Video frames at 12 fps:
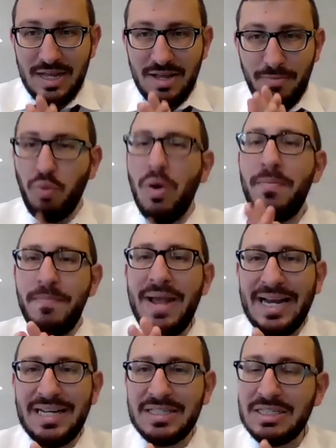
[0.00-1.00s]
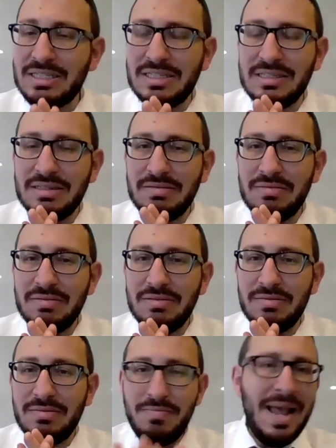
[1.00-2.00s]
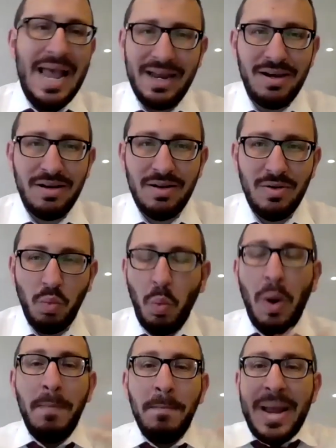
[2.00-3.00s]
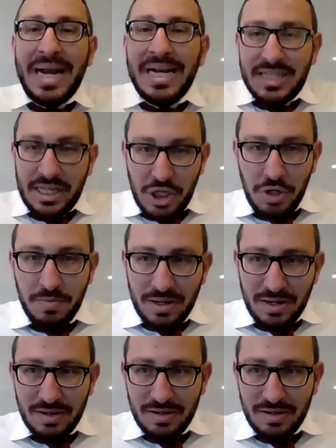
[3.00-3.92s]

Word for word: But what makes man? What makes a human?